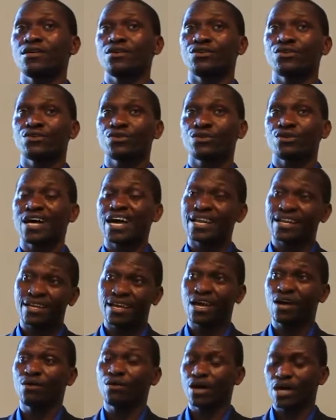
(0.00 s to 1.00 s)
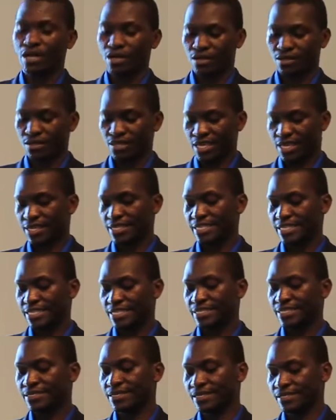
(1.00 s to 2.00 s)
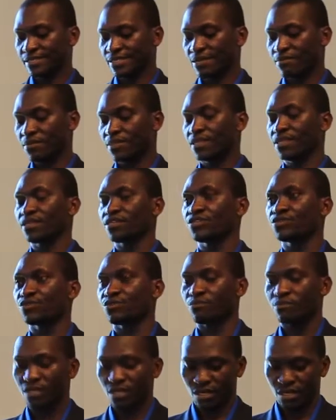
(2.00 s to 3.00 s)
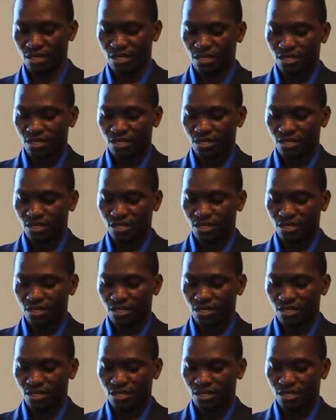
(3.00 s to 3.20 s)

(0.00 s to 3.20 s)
and how they did the same thing to me.